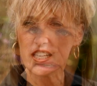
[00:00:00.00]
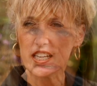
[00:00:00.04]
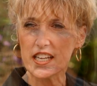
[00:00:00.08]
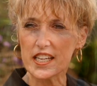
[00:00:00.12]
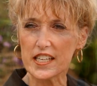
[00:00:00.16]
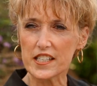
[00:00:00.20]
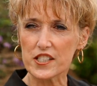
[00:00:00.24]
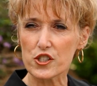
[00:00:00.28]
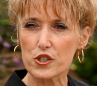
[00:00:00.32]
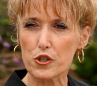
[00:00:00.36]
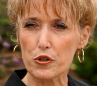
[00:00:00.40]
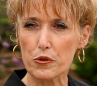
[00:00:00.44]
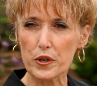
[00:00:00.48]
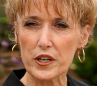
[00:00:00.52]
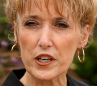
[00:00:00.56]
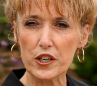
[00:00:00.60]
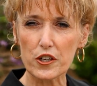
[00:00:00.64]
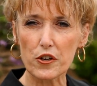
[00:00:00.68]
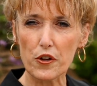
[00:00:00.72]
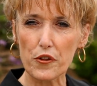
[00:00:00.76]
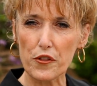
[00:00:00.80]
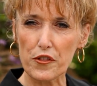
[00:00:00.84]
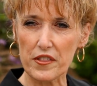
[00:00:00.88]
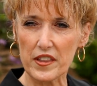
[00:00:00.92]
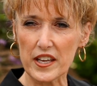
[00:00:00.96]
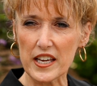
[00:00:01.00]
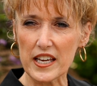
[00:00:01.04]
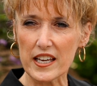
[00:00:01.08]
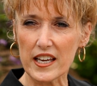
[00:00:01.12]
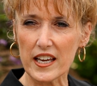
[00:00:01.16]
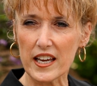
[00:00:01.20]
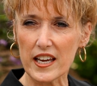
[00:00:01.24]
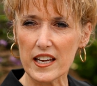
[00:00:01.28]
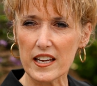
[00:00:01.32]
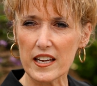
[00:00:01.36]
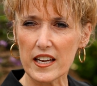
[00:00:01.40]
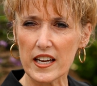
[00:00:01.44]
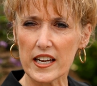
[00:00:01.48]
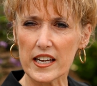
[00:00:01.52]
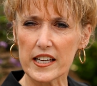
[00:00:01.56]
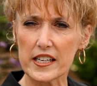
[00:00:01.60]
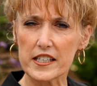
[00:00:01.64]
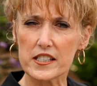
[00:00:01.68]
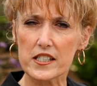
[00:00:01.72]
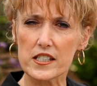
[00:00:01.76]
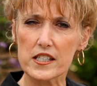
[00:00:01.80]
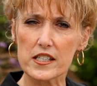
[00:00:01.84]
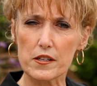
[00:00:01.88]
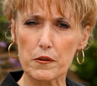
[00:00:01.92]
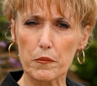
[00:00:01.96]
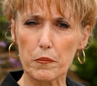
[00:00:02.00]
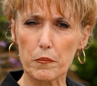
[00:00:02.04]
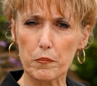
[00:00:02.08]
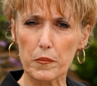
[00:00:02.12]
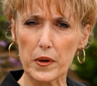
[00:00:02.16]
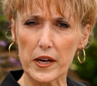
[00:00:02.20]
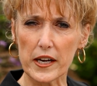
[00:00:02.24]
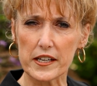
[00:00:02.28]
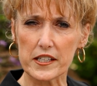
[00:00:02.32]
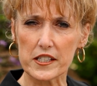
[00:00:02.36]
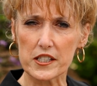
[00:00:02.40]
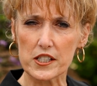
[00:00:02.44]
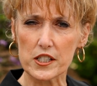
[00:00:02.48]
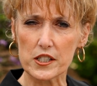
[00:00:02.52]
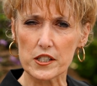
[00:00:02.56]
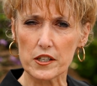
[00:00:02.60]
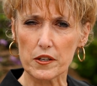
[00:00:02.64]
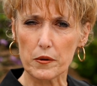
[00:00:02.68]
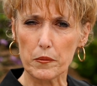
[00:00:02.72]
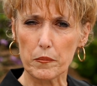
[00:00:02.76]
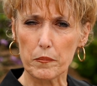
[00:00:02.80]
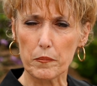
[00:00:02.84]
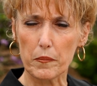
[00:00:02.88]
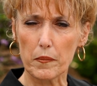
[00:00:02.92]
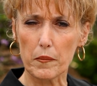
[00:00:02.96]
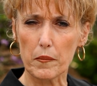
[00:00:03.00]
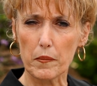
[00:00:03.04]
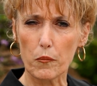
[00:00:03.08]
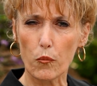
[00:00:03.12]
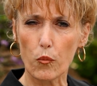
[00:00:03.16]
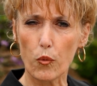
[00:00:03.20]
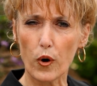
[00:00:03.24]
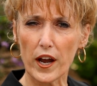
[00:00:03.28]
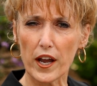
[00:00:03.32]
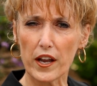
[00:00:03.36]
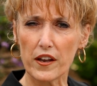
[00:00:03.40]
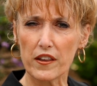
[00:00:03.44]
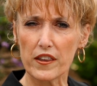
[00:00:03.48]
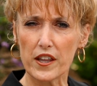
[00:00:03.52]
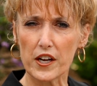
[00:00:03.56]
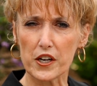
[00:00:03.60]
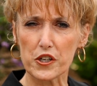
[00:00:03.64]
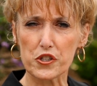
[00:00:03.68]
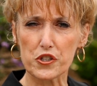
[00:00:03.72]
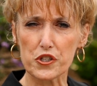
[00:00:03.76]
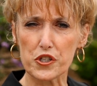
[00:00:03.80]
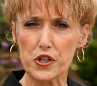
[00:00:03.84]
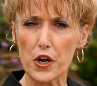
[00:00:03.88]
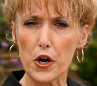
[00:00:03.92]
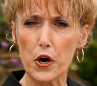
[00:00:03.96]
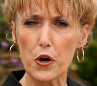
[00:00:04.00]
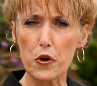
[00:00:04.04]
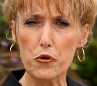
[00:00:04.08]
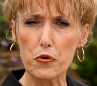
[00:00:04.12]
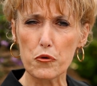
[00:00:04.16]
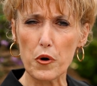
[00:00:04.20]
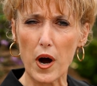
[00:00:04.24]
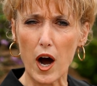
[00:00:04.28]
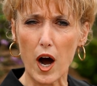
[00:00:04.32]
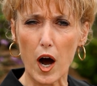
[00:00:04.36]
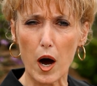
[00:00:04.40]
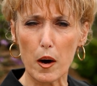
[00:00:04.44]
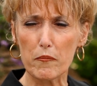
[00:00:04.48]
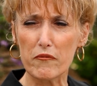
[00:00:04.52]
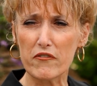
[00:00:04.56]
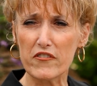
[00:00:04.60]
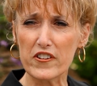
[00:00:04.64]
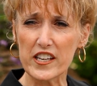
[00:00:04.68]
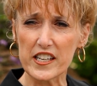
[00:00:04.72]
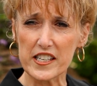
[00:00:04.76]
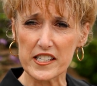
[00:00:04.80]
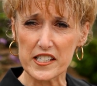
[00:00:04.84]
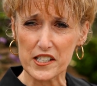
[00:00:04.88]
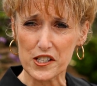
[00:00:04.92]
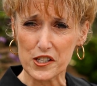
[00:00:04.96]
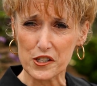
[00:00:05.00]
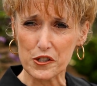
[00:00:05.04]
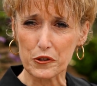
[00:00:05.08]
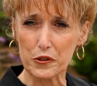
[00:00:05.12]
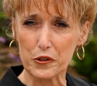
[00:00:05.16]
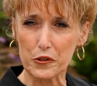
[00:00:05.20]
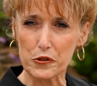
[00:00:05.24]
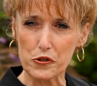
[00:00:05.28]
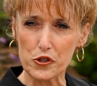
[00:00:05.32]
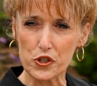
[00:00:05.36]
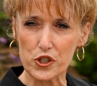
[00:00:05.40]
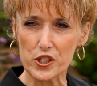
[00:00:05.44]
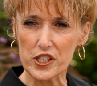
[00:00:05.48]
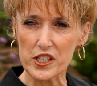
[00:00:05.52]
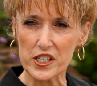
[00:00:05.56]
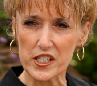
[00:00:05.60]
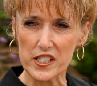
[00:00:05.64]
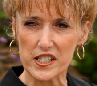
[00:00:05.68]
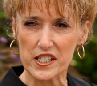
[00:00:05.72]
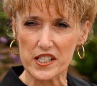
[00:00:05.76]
It's critical thinking. It's when there's no obvious solution to